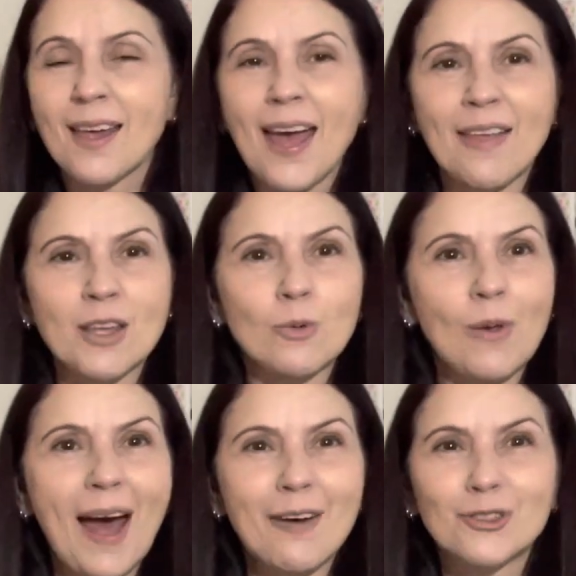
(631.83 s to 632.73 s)
and then we'll
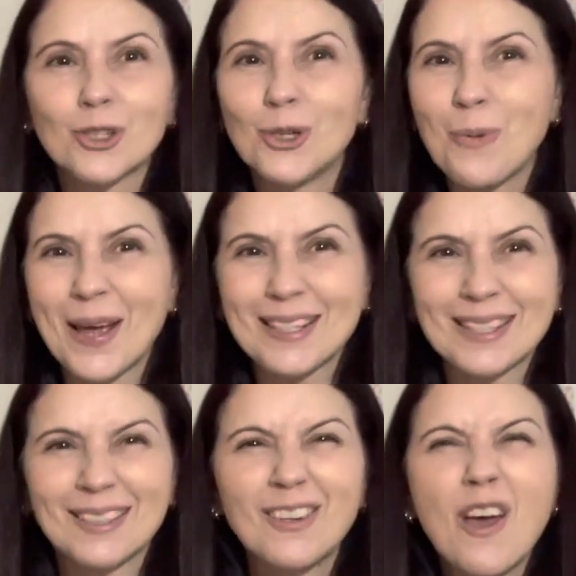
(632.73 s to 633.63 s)
have 2 weeks
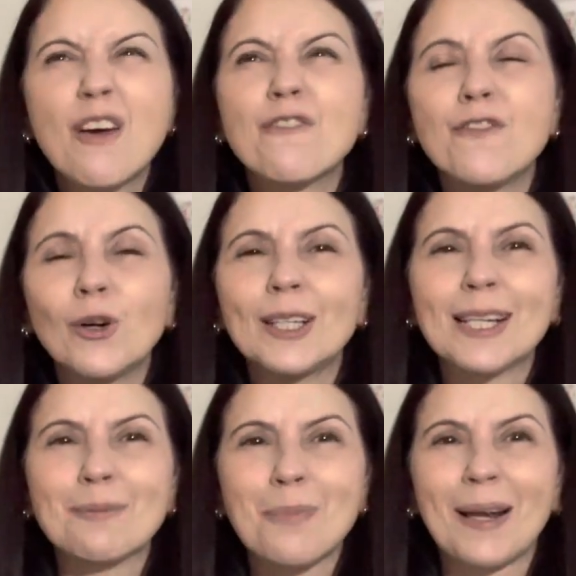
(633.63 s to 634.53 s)
to fully
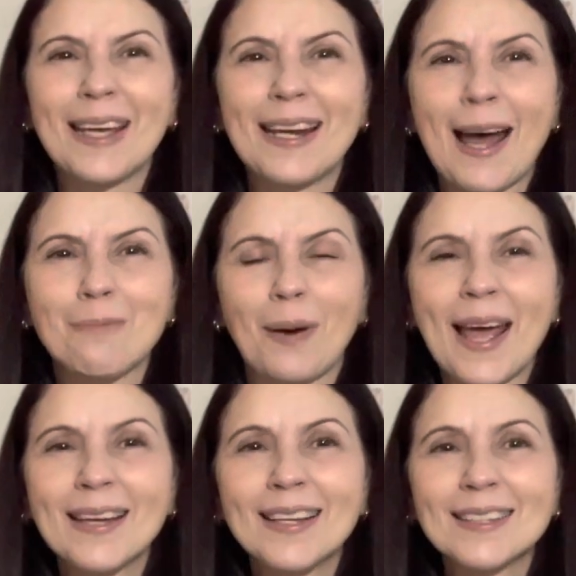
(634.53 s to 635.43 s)
complete our
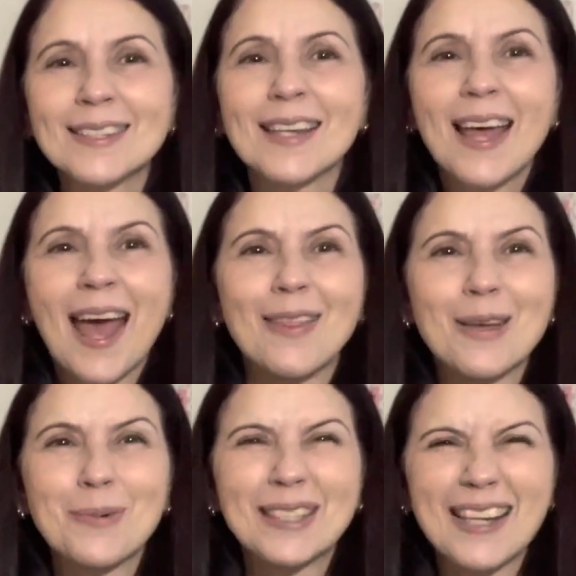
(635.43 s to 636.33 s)
blankets, and
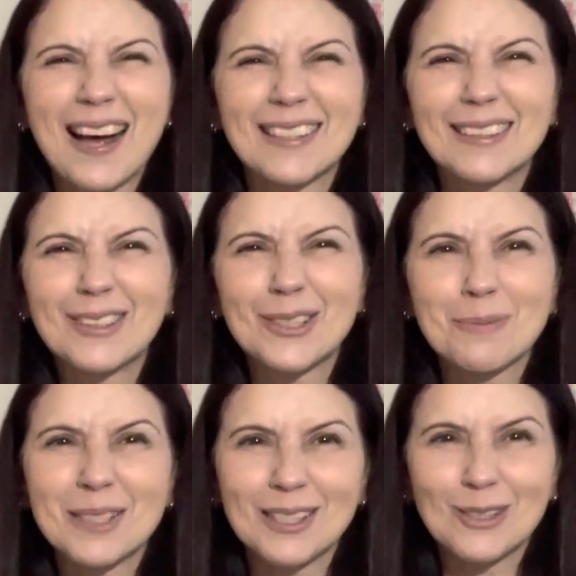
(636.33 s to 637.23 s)
then we're done.
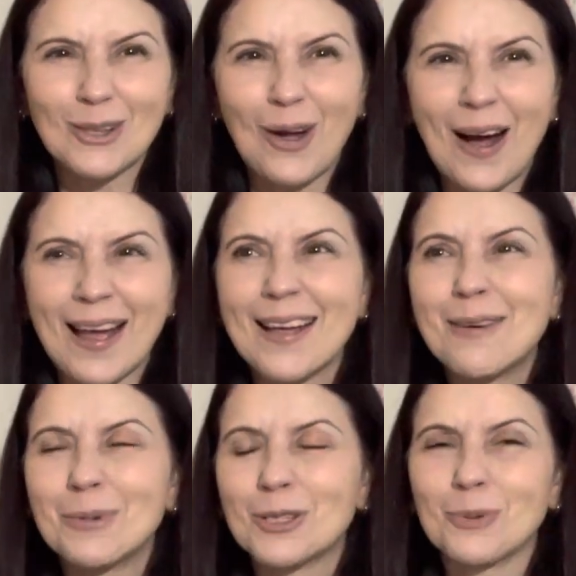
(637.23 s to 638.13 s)
Christmas in July,
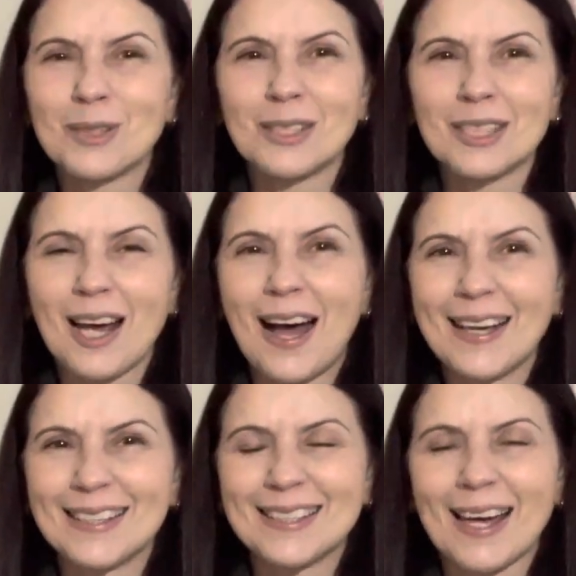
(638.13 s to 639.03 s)
which was the
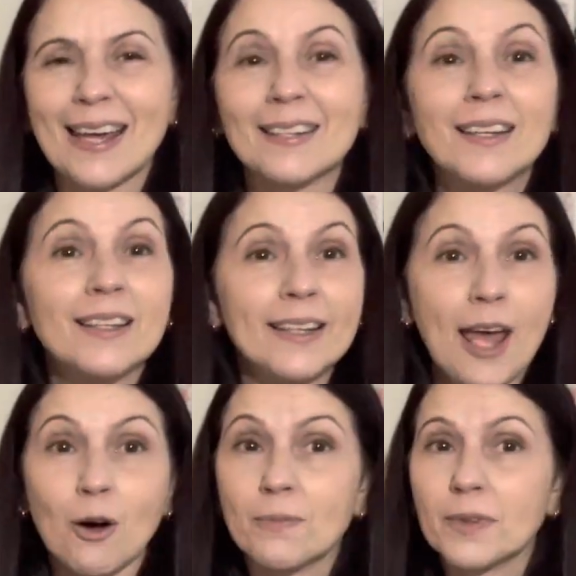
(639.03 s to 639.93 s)
target date.
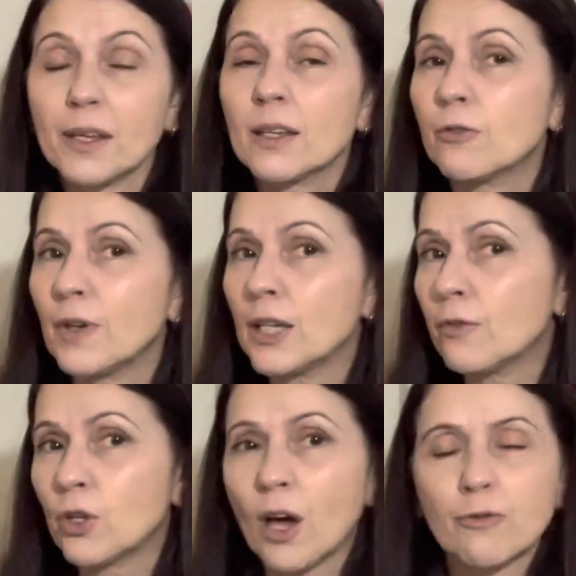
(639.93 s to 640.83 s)
Now, if any
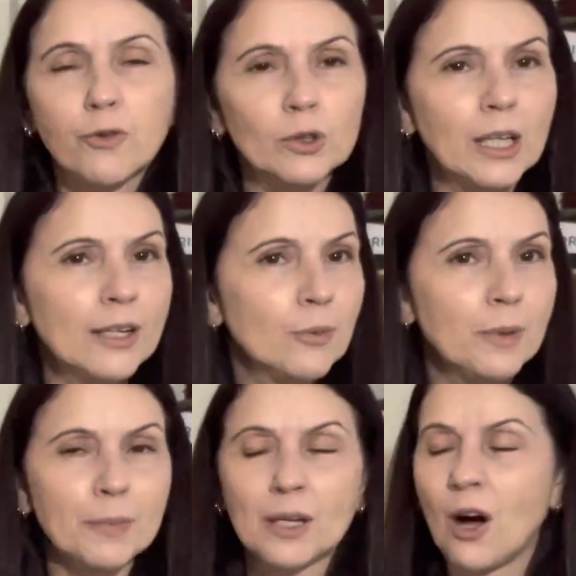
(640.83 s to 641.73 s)
of you have fallen a little
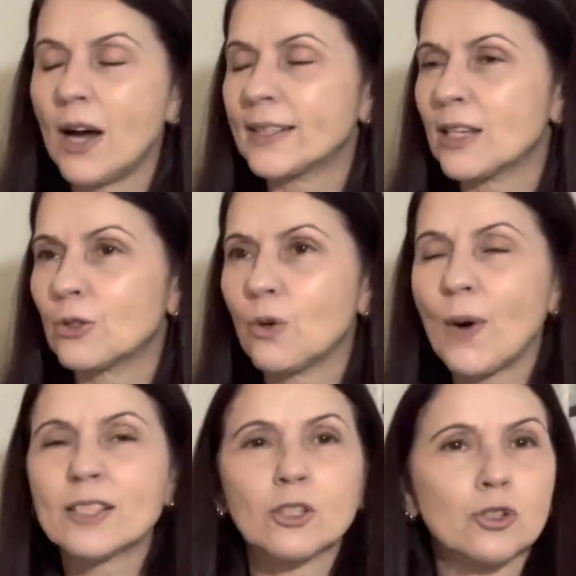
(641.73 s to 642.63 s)
bit behind, as
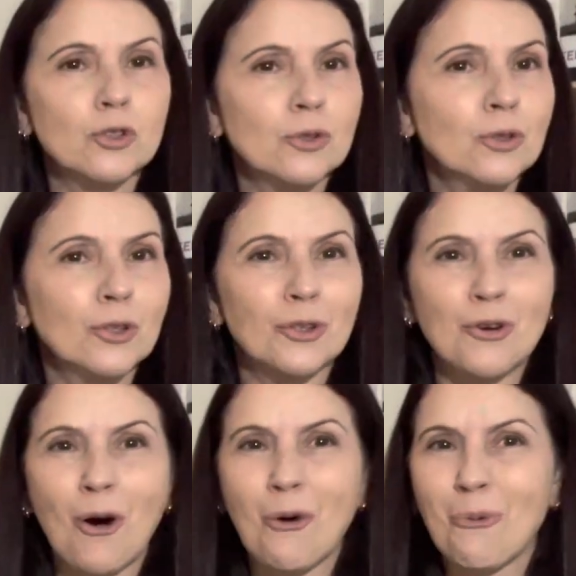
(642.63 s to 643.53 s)
always, do
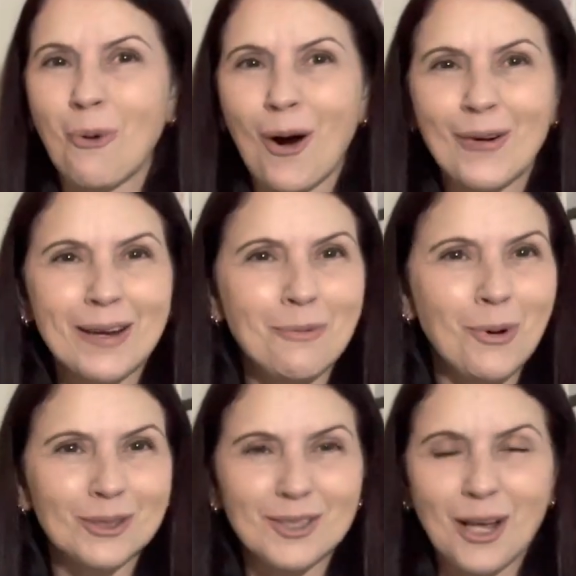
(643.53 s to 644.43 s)
not worry
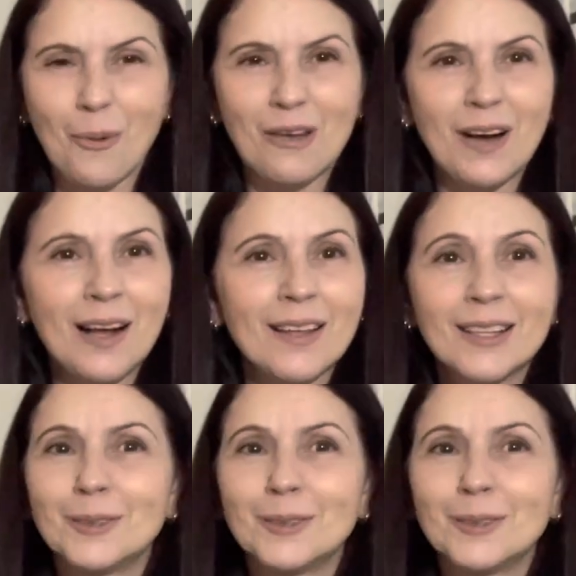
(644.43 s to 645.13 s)
whatsoever.